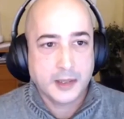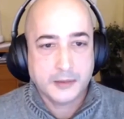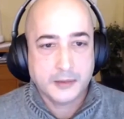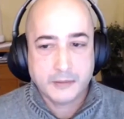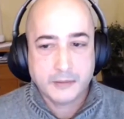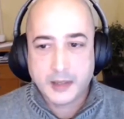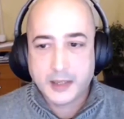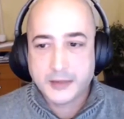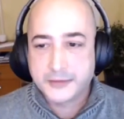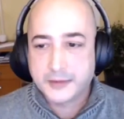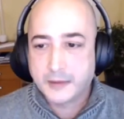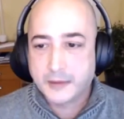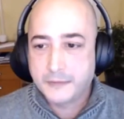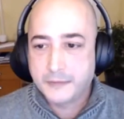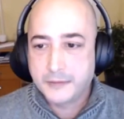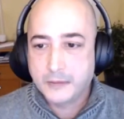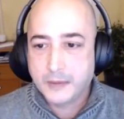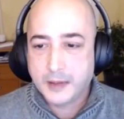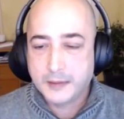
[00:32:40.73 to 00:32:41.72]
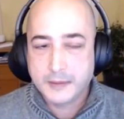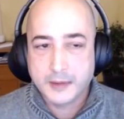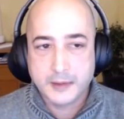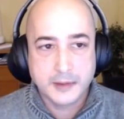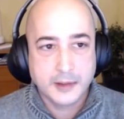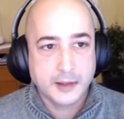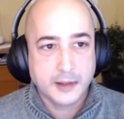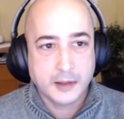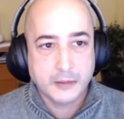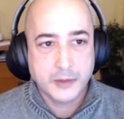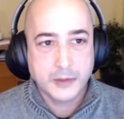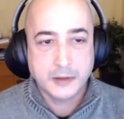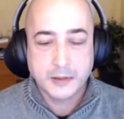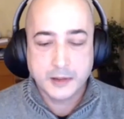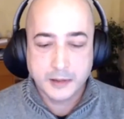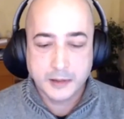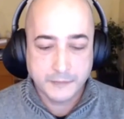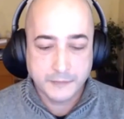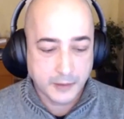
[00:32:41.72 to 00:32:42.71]
I can answer if you want, and then I will
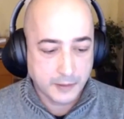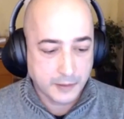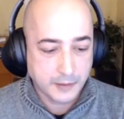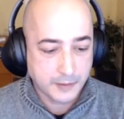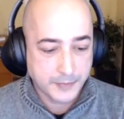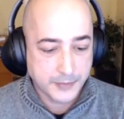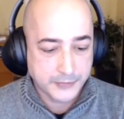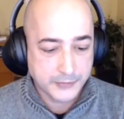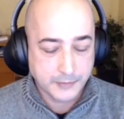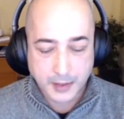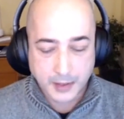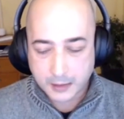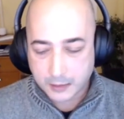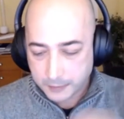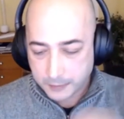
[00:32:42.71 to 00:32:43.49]
give the pass to Marco.